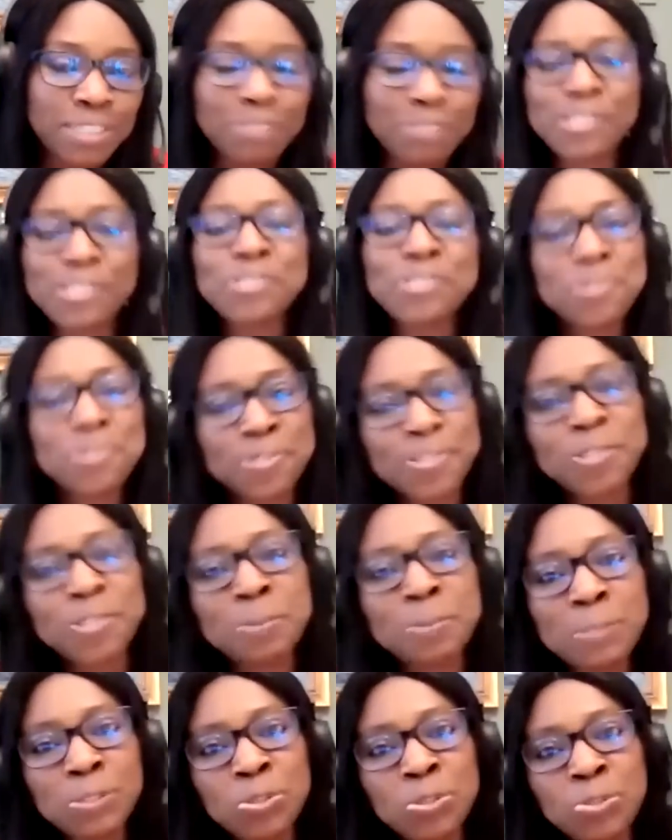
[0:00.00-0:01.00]
If it's too
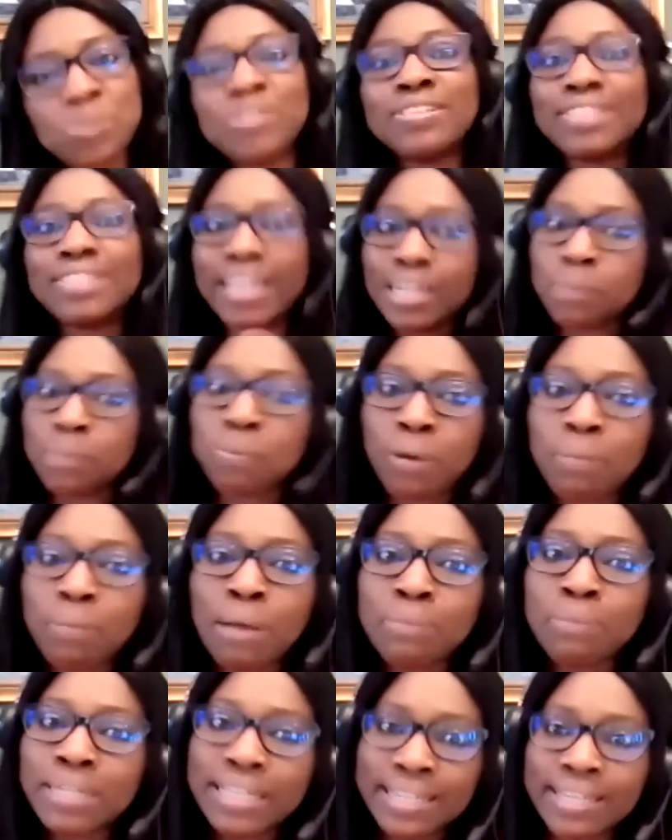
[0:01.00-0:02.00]
good to be true, then it
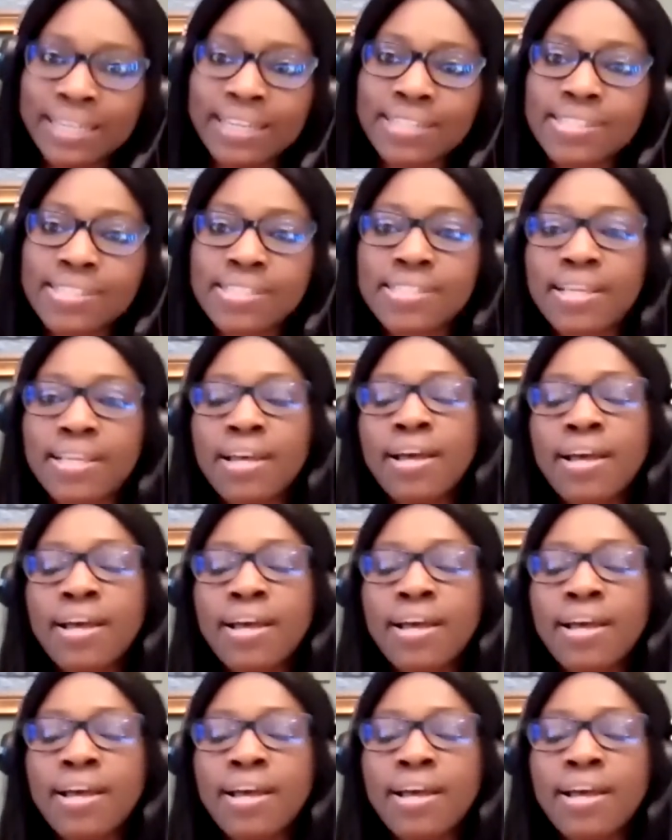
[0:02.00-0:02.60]
probably is.